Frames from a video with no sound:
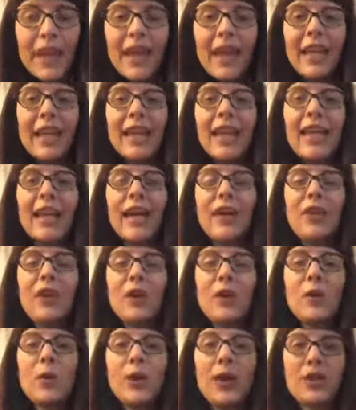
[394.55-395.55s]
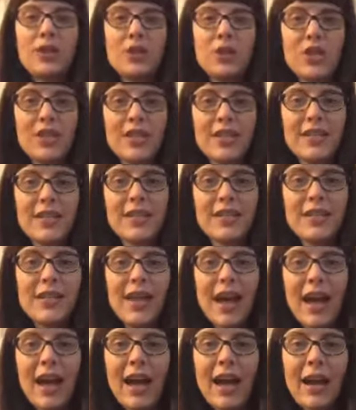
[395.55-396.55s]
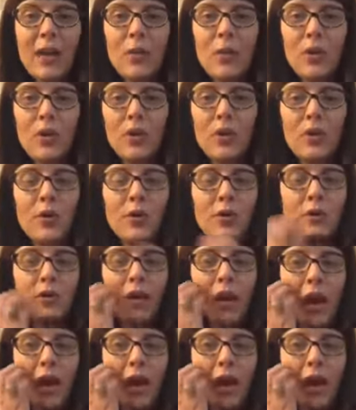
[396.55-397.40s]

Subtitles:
any other questions, I will